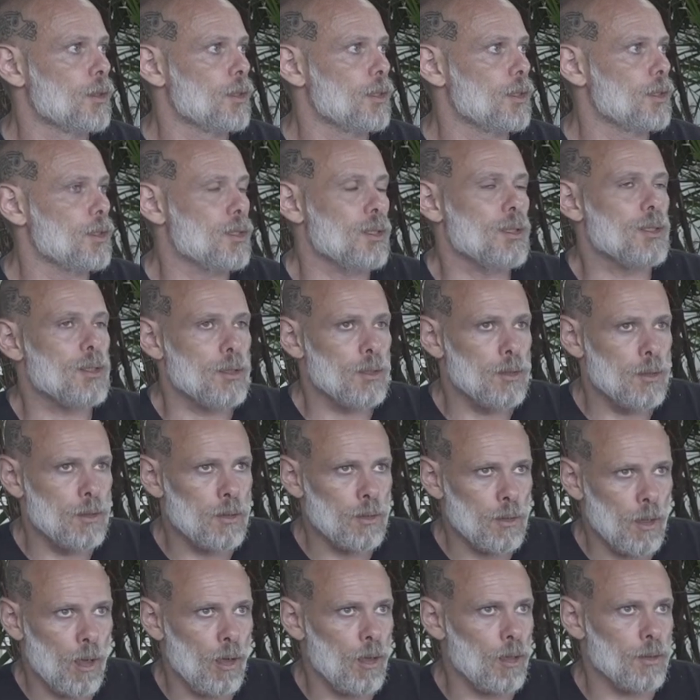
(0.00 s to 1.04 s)

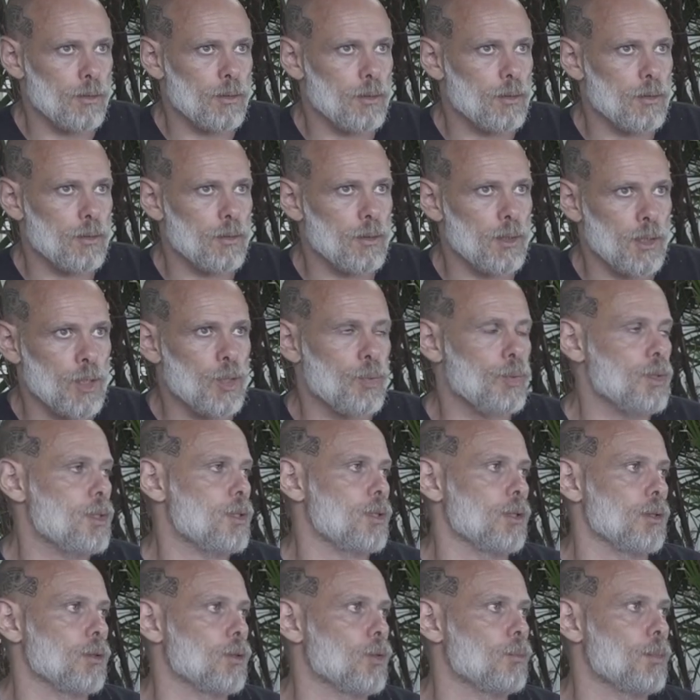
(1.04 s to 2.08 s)

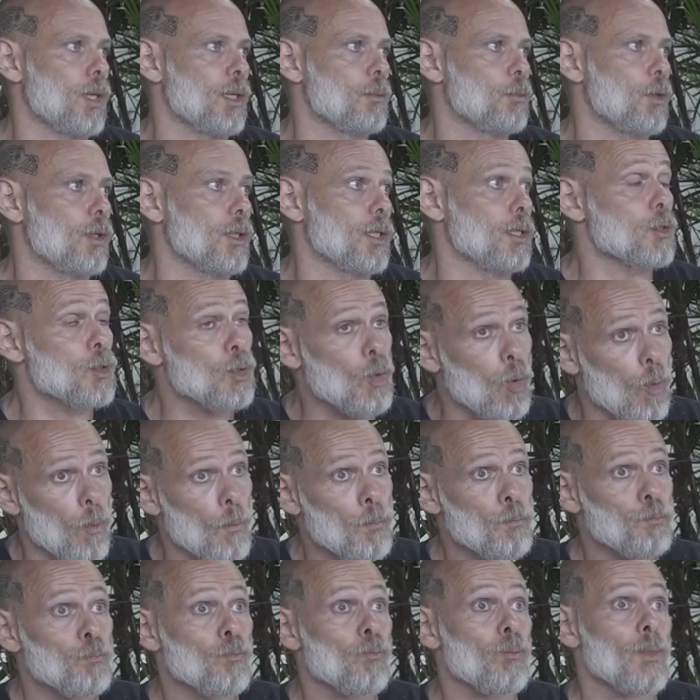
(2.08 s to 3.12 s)
interesting to my body. So
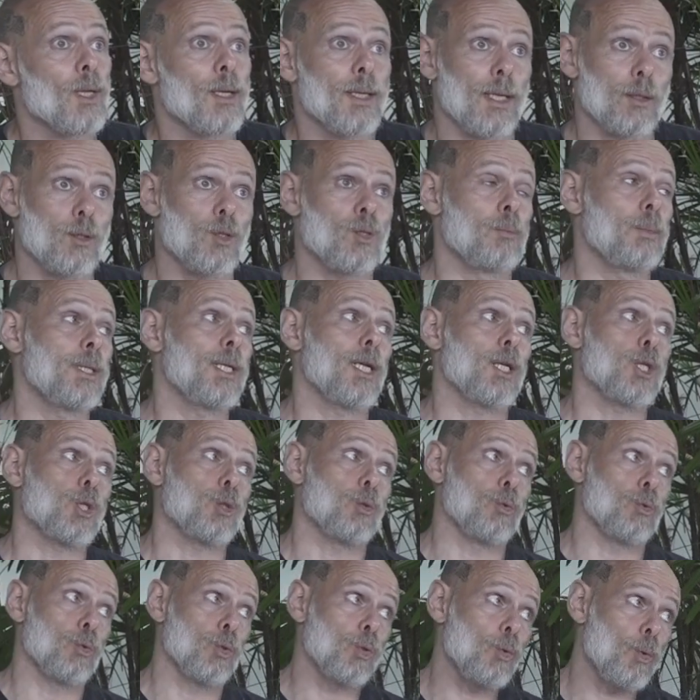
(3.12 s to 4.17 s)
that doesn't mean I
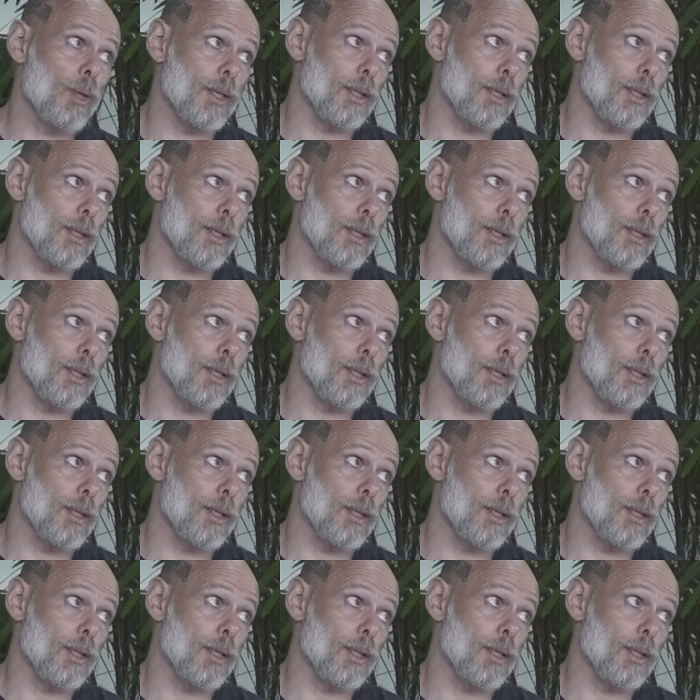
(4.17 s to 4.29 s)
shouldn't do